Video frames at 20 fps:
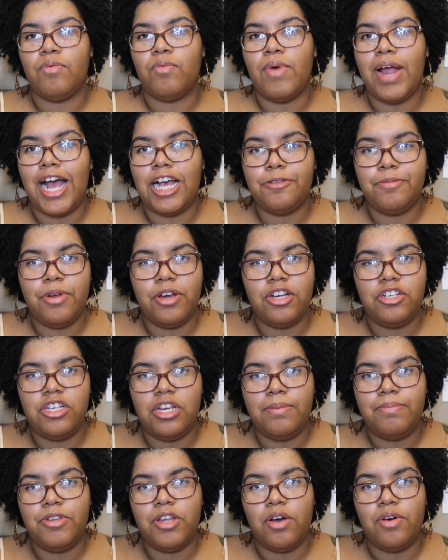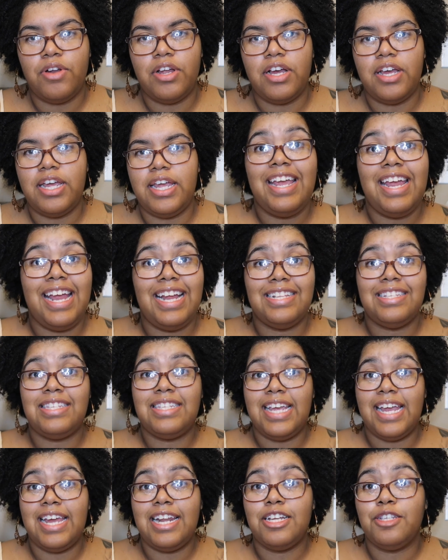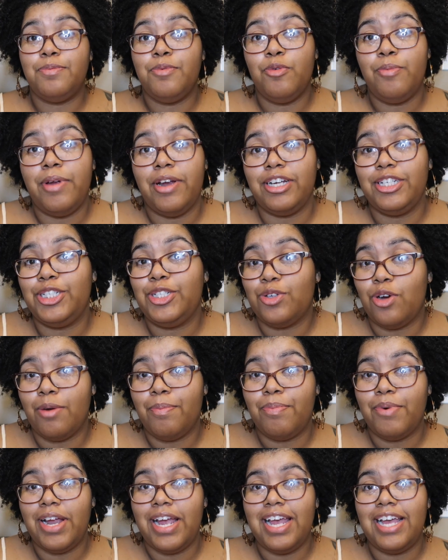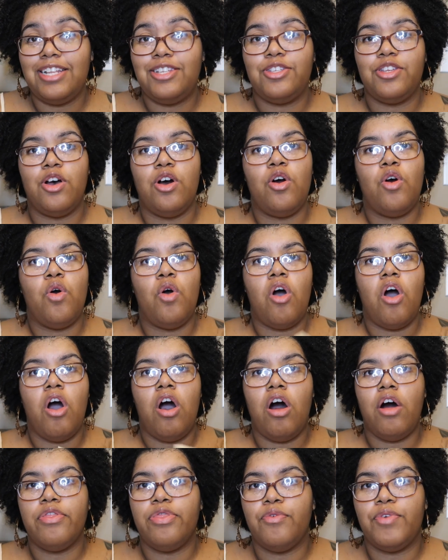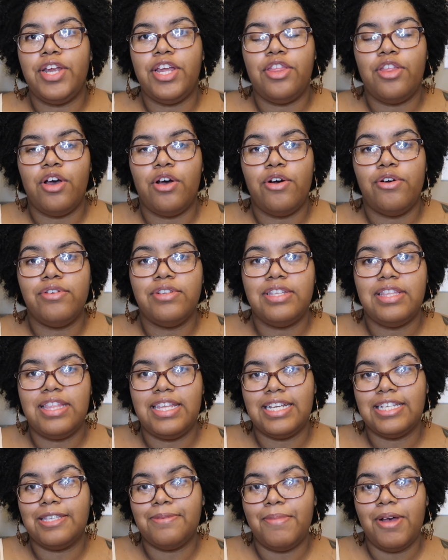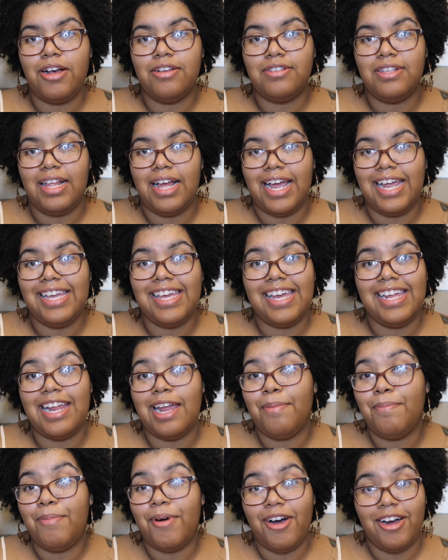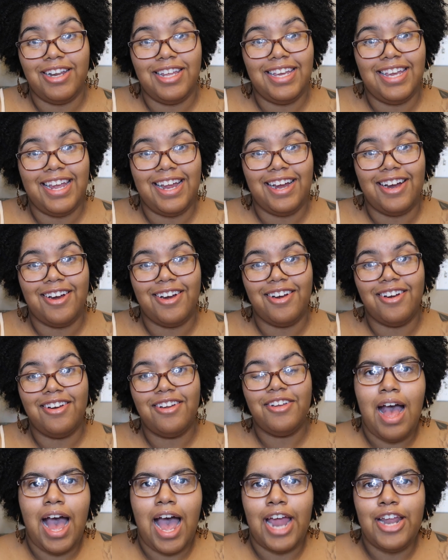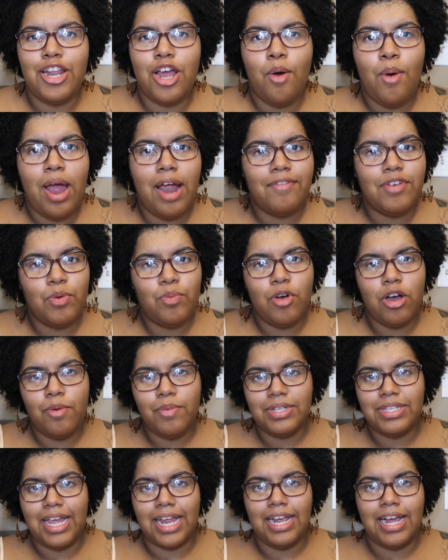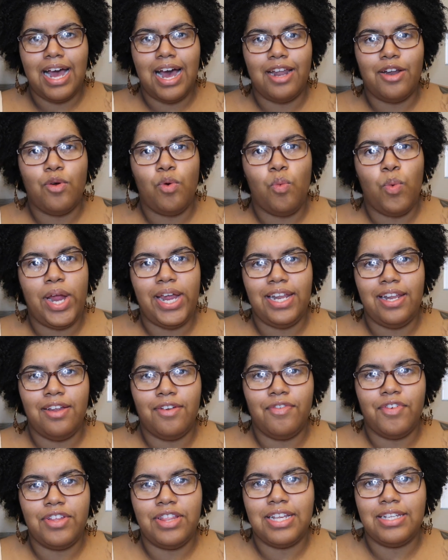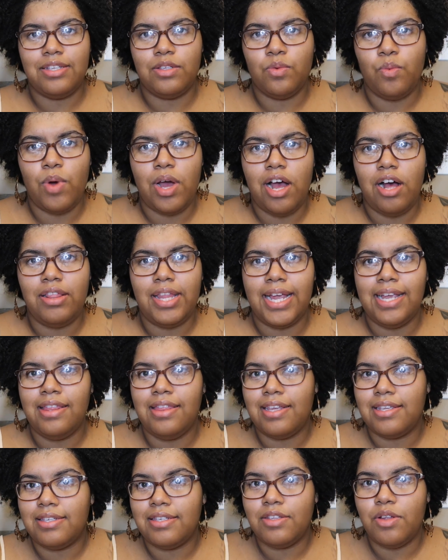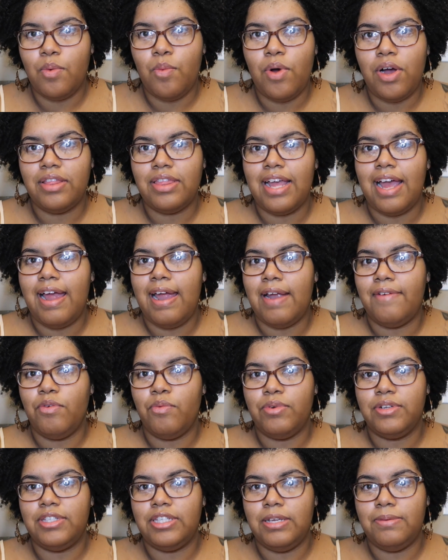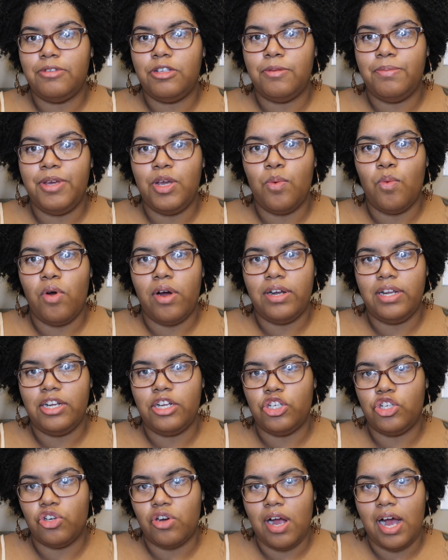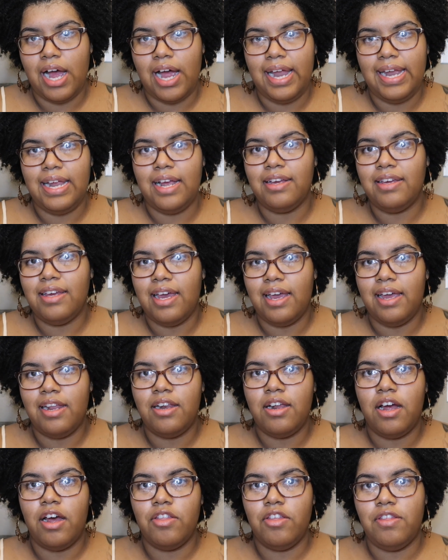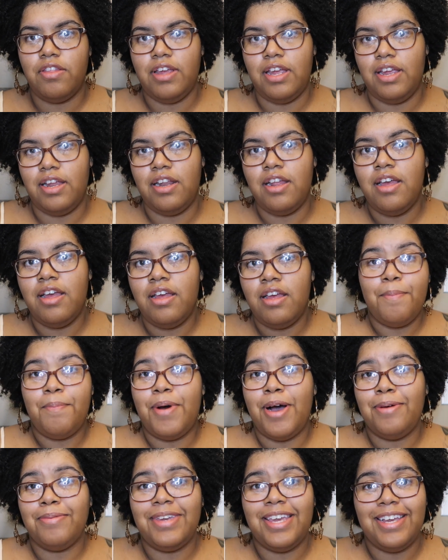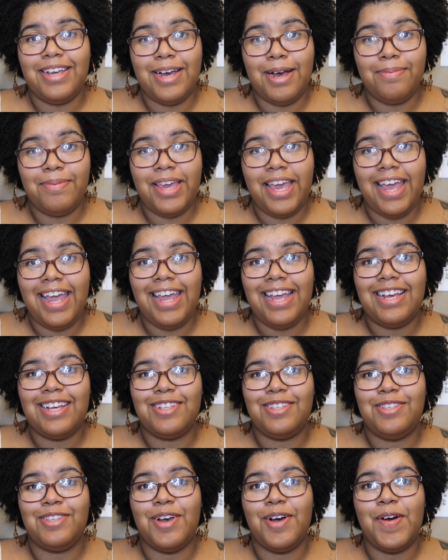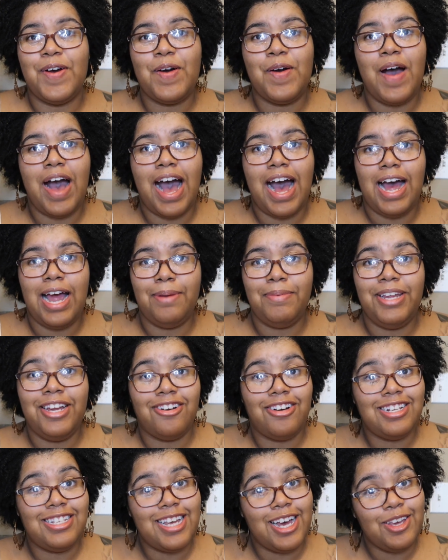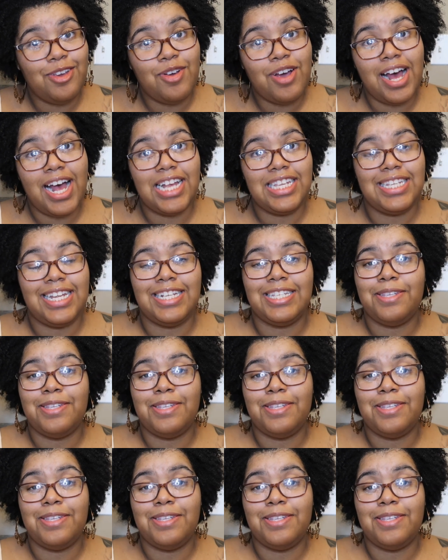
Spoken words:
raspberry jam donut, and Santa's blueberry shortbread. So all 3 of those, this smells like in a body care. I know everyone was like kind of waiting for this as well. Like this is the one that everyone seems to be wanting to try again, other than Pumpkin Cupcake. So I'm here to tell you guys that it